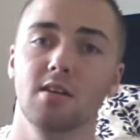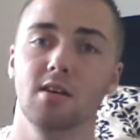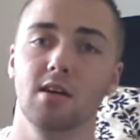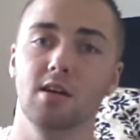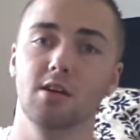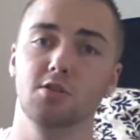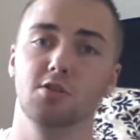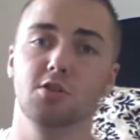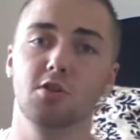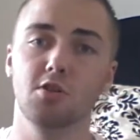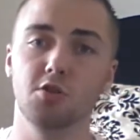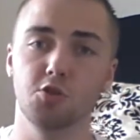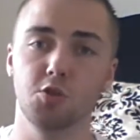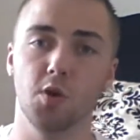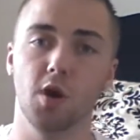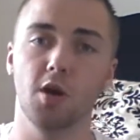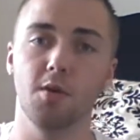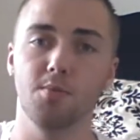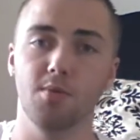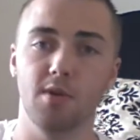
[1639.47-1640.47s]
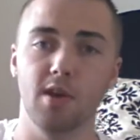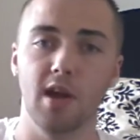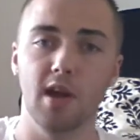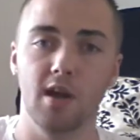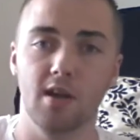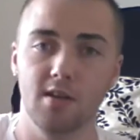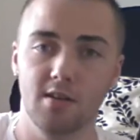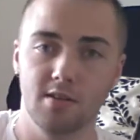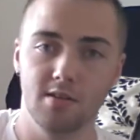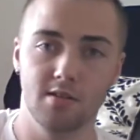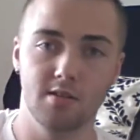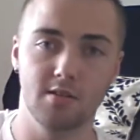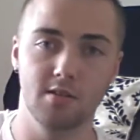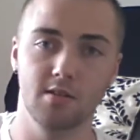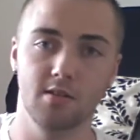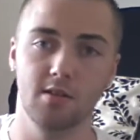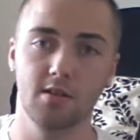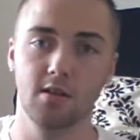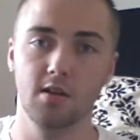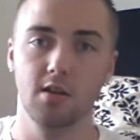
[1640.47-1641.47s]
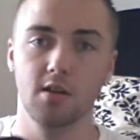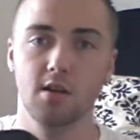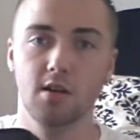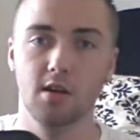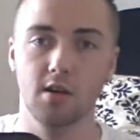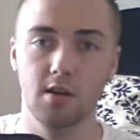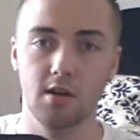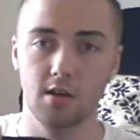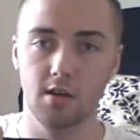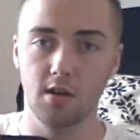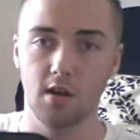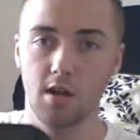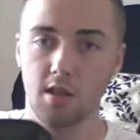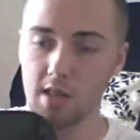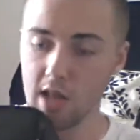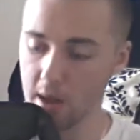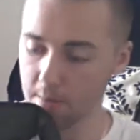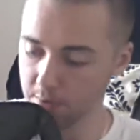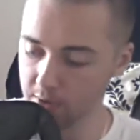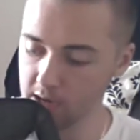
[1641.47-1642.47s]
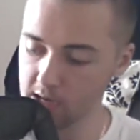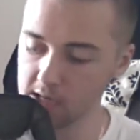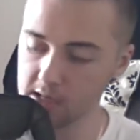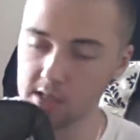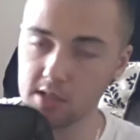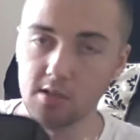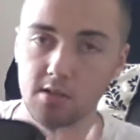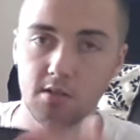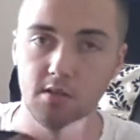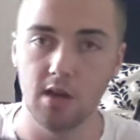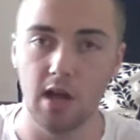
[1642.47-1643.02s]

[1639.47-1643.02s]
And as soon as you open it, got nappies,